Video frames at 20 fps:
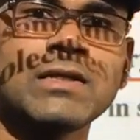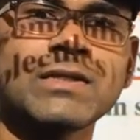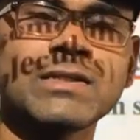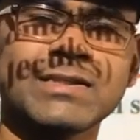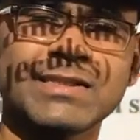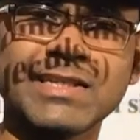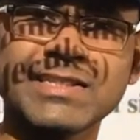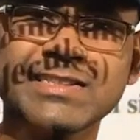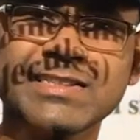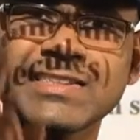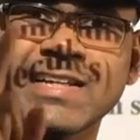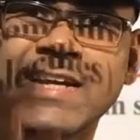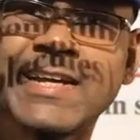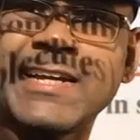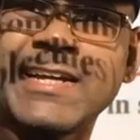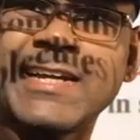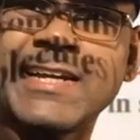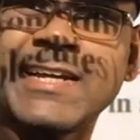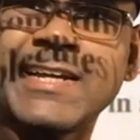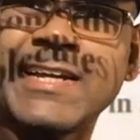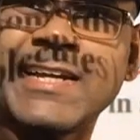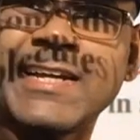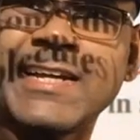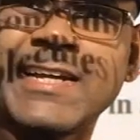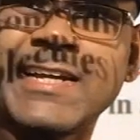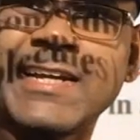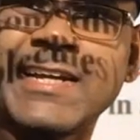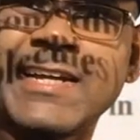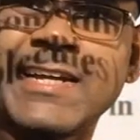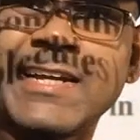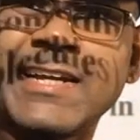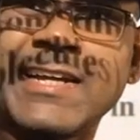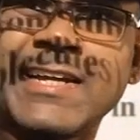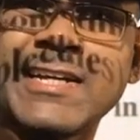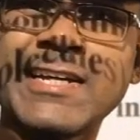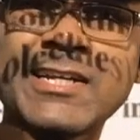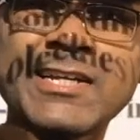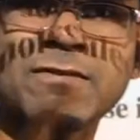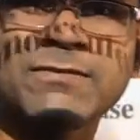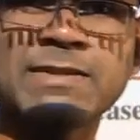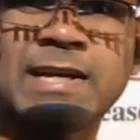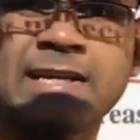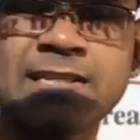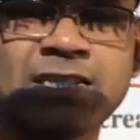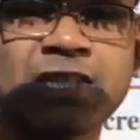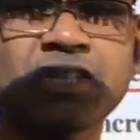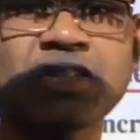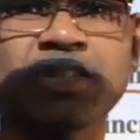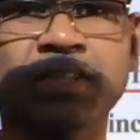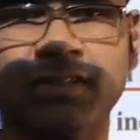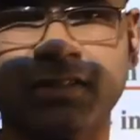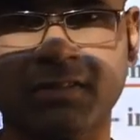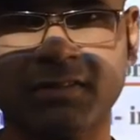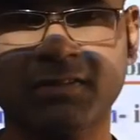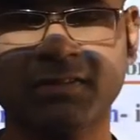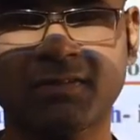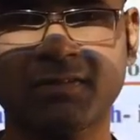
the site of digestion